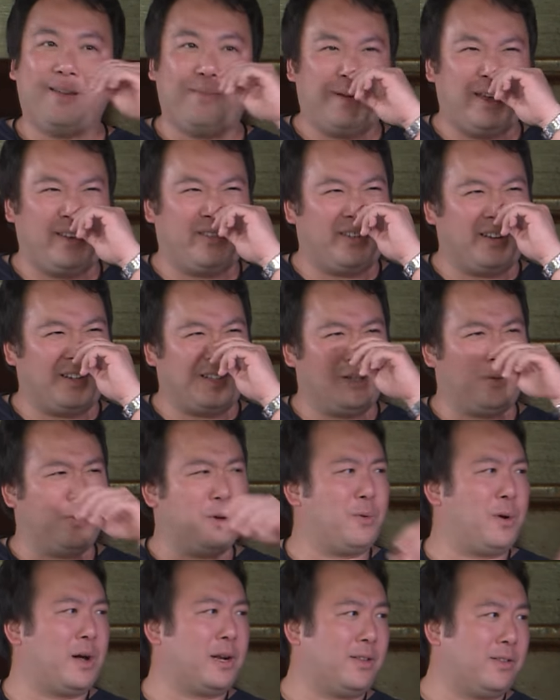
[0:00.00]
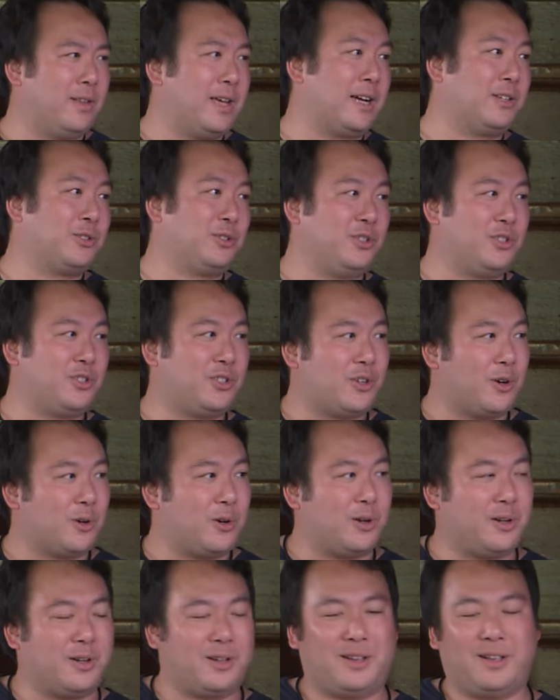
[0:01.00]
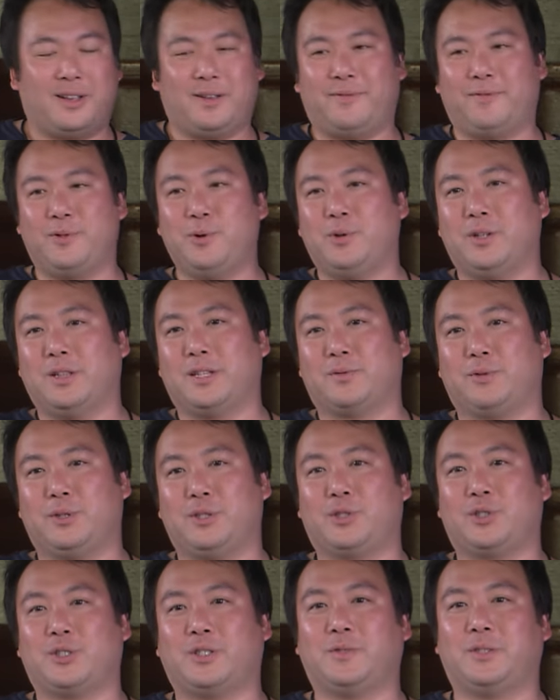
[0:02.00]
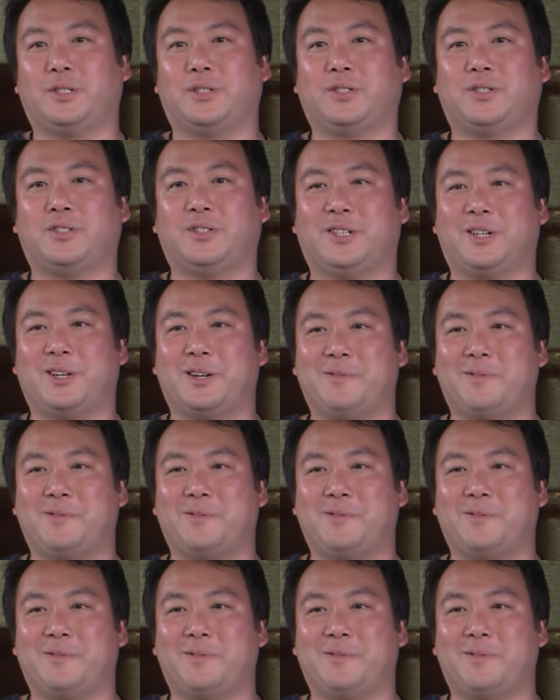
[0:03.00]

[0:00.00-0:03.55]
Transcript: Basically, we wanted to actually start a food delivery service